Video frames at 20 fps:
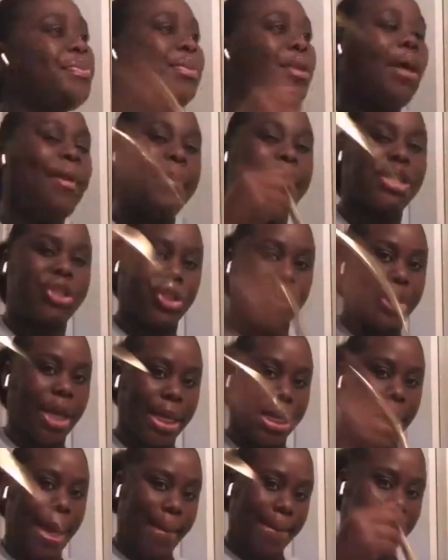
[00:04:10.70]
I'm gonna
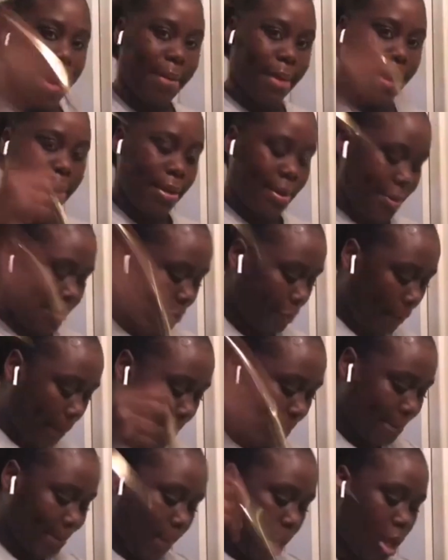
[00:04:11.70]
shake that, baby.
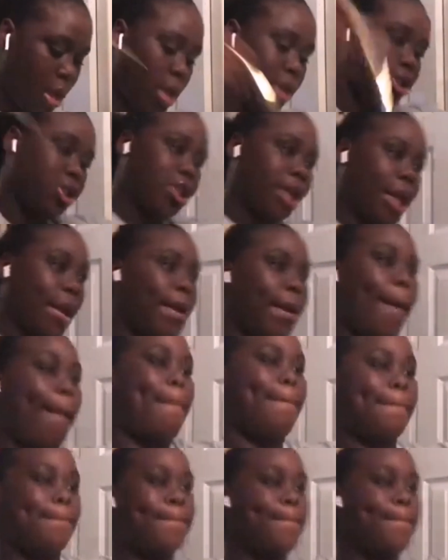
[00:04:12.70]
Shake that.